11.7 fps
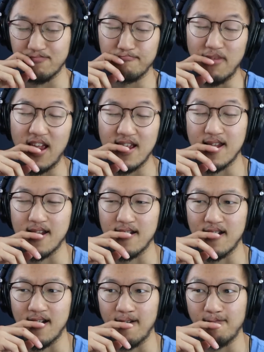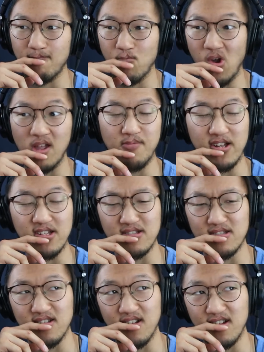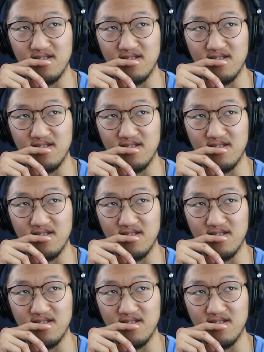make way back in